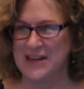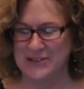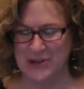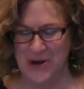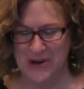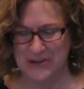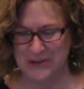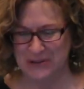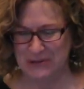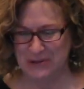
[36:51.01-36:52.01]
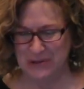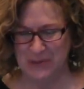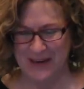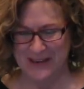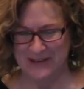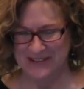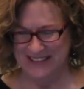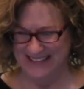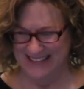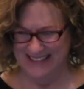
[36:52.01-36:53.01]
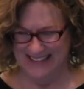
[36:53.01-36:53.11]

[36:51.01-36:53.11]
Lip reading: that song to church planters.